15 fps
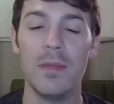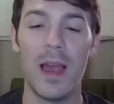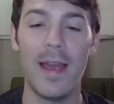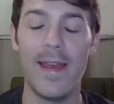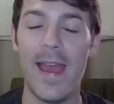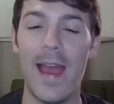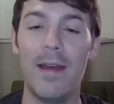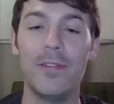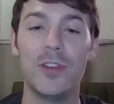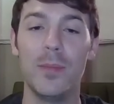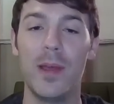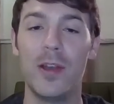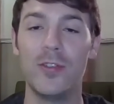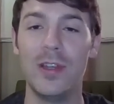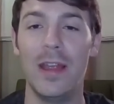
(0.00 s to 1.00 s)
I have
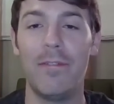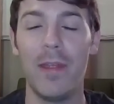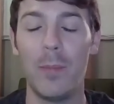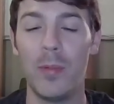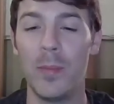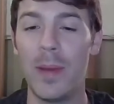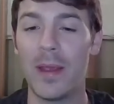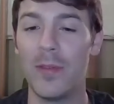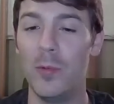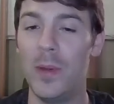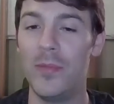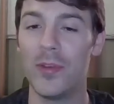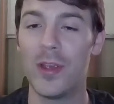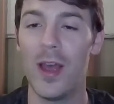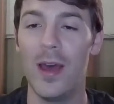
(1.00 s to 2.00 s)
some energy. If they bring back in the
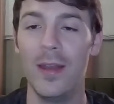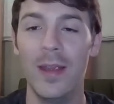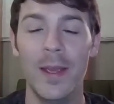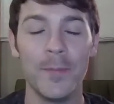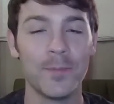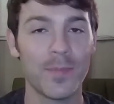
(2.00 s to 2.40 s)
Whimsicott,